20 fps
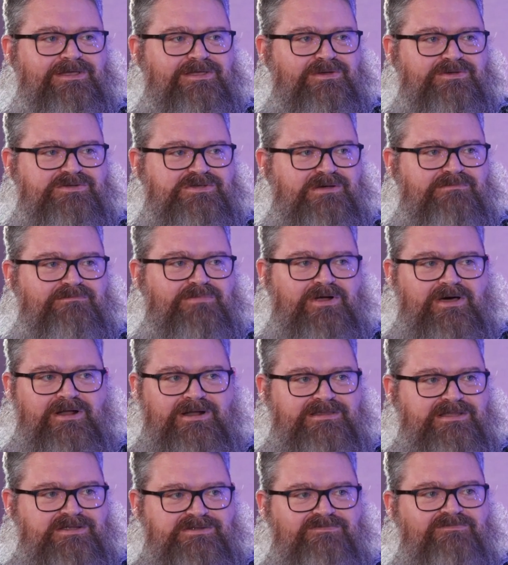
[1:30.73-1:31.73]
you know, some
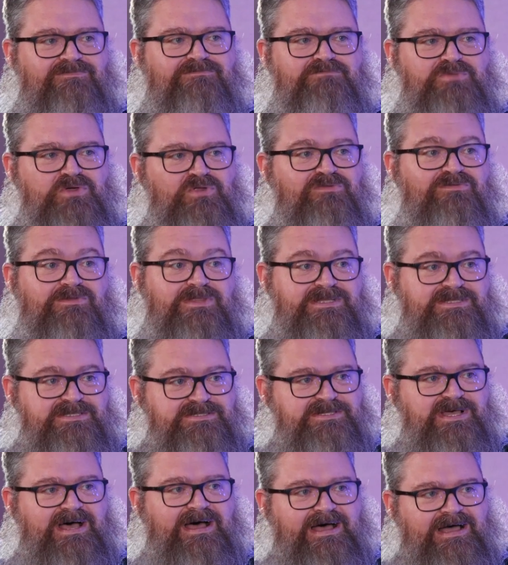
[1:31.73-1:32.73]
product that's beautifully
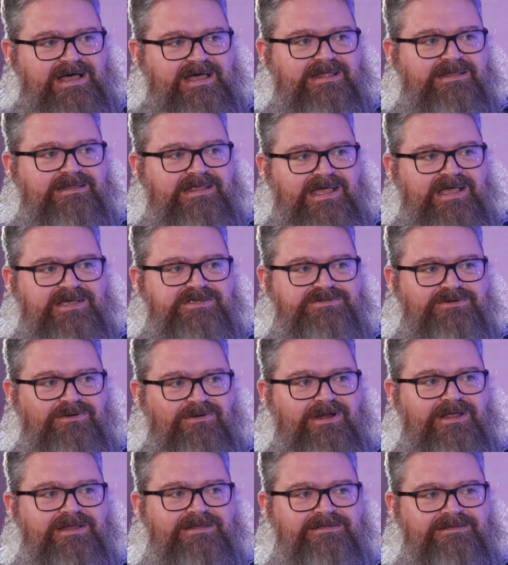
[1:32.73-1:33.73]
designed, has
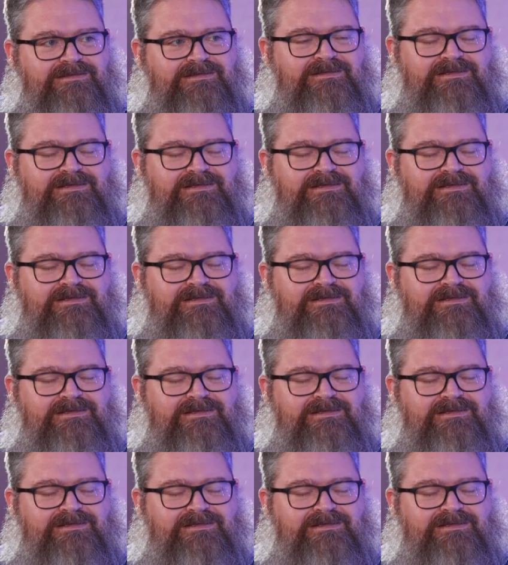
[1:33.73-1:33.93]
great